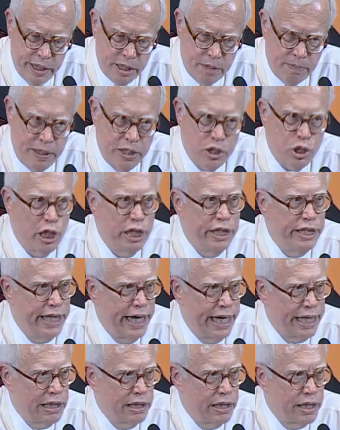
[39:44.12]
especially in the
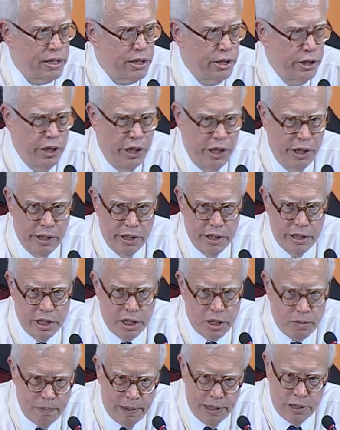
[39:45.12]
adolescent years,
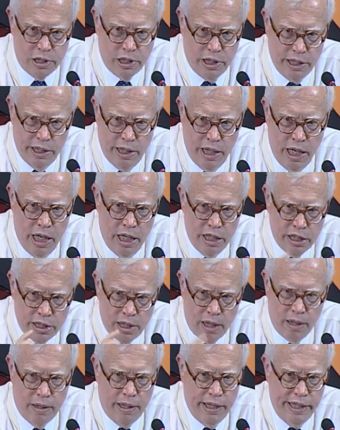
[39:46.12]
especially
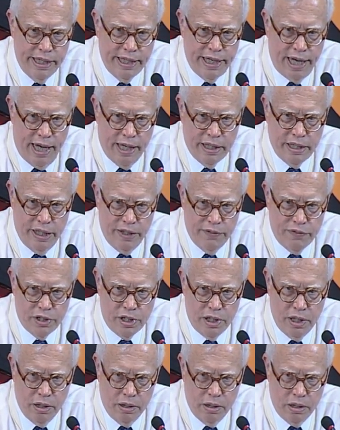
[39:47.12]
targeting cognitive
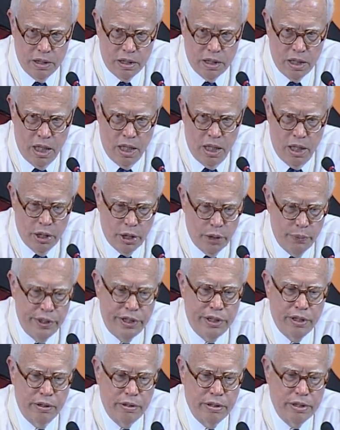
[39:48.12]
skills, the
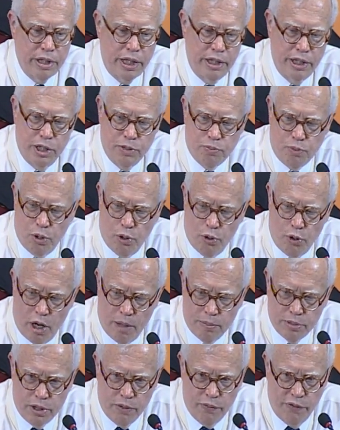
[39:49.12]
returns on these
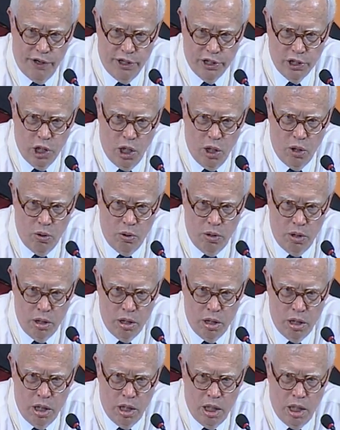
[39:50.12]
programs are very low,
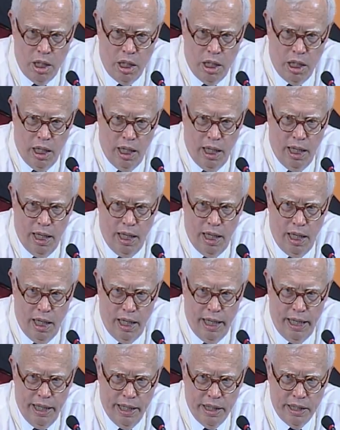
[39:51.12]
uh,
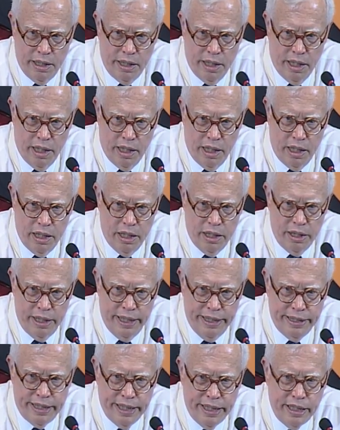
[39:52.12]
and uh,
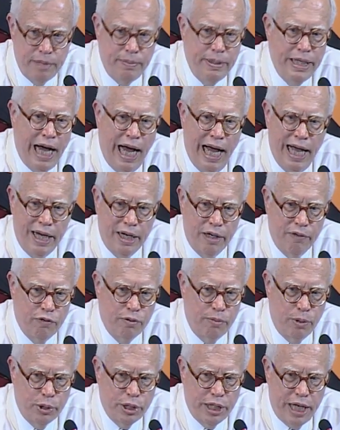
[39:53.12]
they tend to be higher
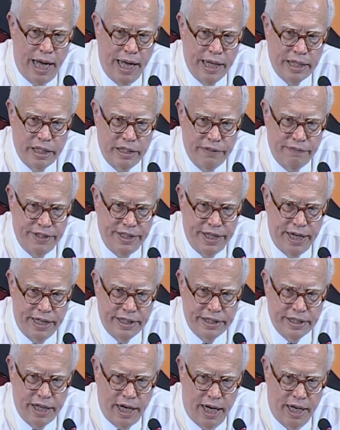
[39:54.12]
for both cognitive and
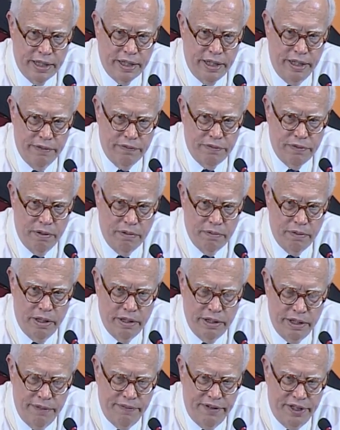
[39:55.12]
non-cognitive
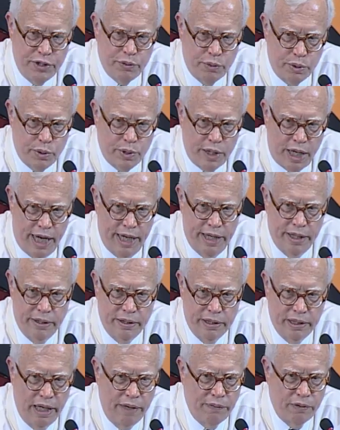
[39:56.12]
individuals with
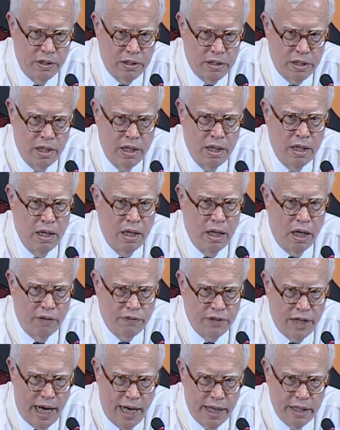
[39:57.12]
higher levels
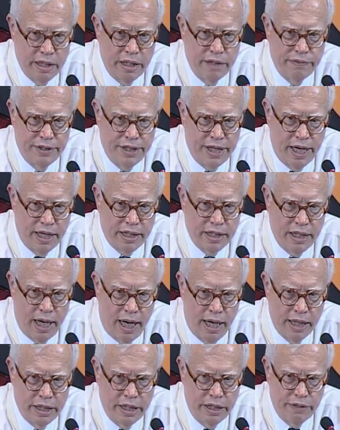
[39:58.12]
of cognitive and
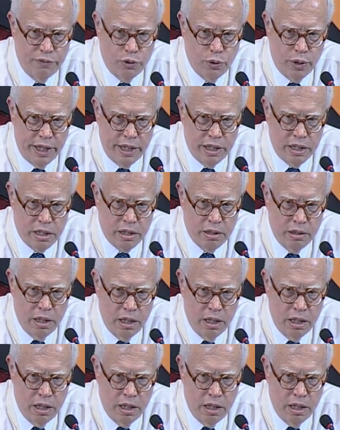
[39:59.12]
non-cognitive traits.